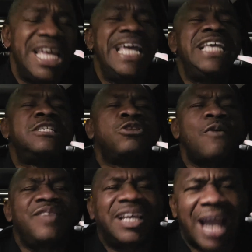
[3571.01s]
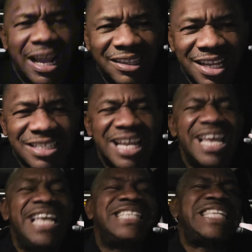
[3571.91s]
His loving kindness,
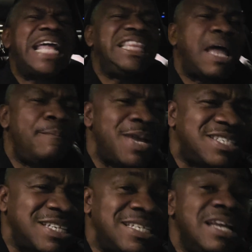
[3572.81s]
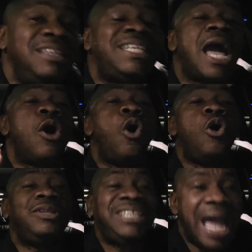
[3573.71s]
His tender message, they're
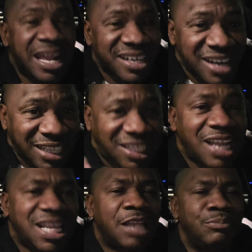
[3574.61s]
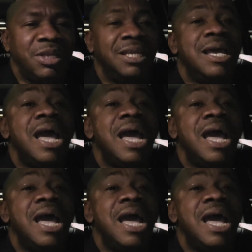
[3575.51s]
all directed at me.